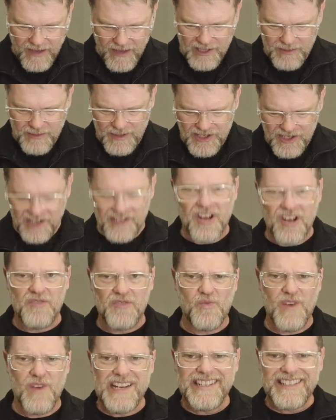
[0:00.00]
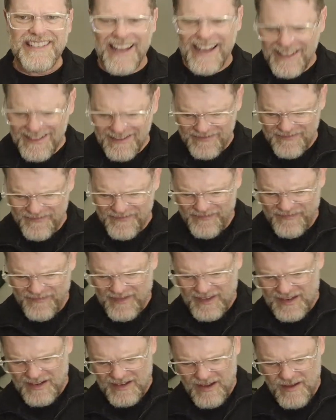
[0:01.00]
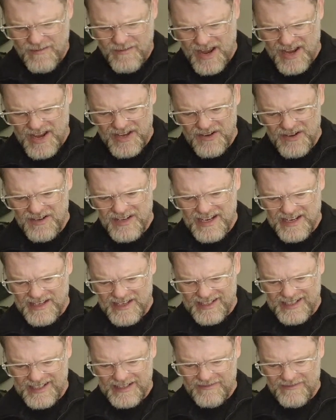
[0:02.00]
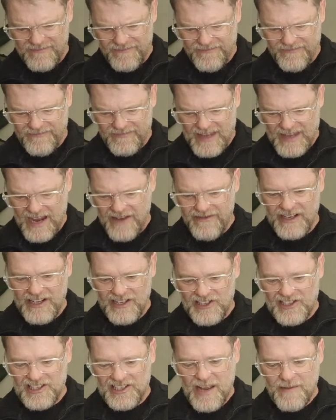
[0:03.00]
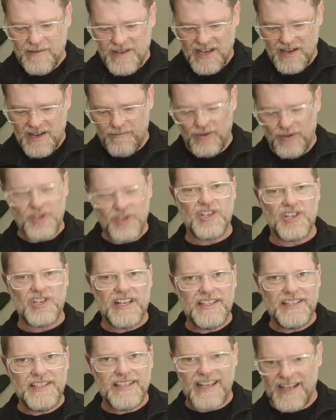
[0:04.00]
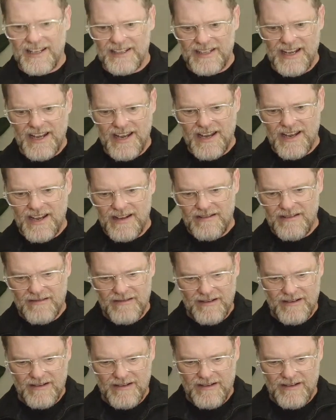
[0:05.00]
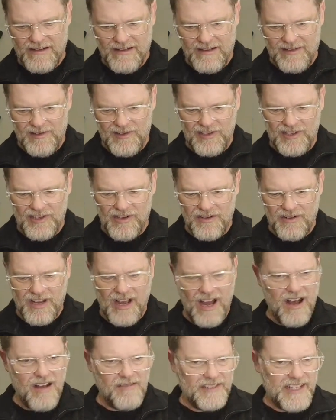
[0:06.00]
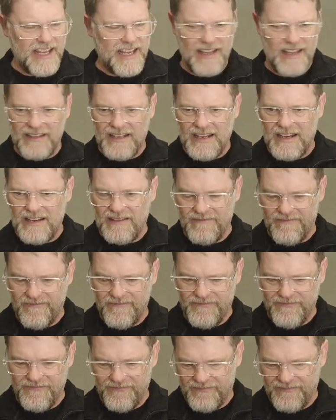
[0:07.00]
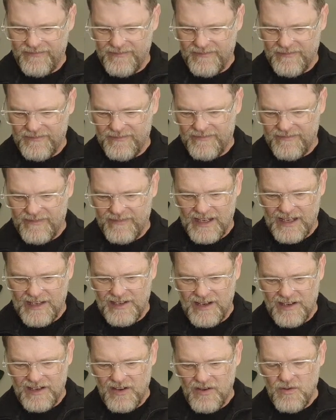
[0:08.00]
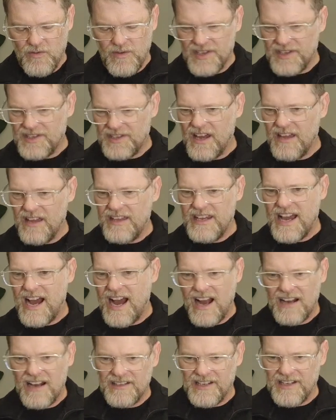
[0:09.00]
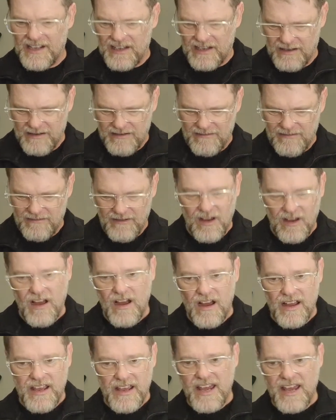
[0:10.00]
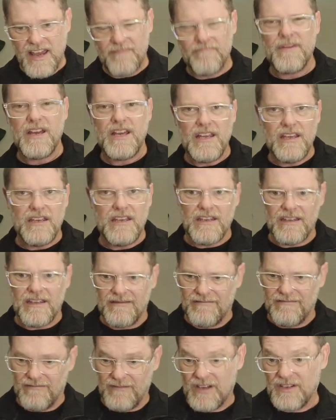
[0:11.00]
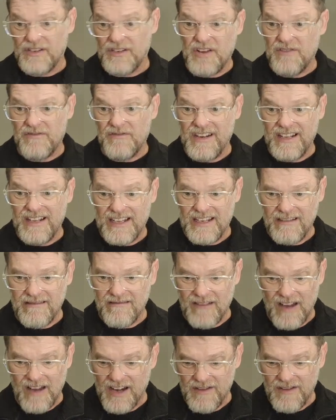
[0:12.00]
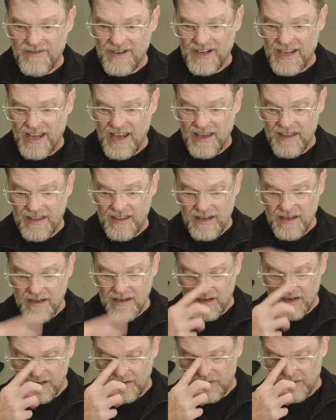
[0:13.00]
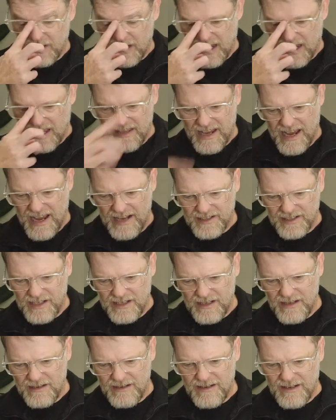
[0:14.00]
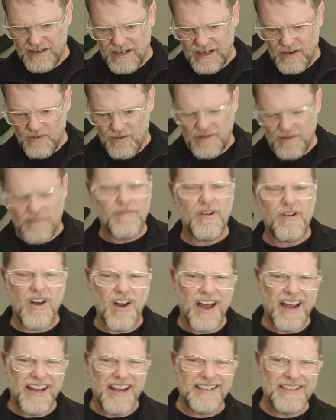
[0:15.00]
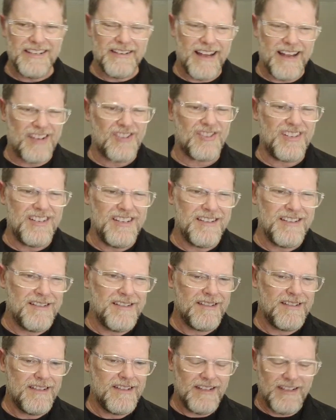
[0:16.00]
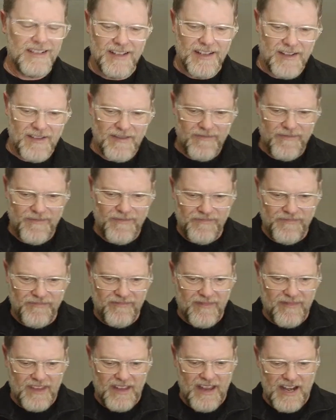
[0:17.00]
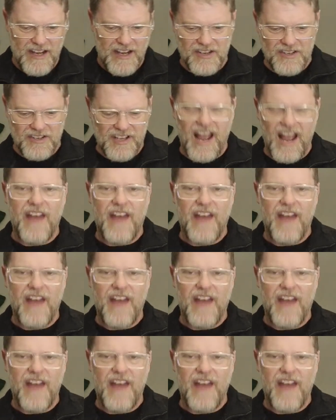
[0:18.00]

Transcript: Especially not in winter. Oh my goodness. Even in summer, you're pushing it down there. It's too cold down there. It's like, who wants to go to the Arctic? Oh yeah, me. Well, not really. I don't want to go there. I don't want to go to the Arctic. Wouldn't mind, actually. Only because I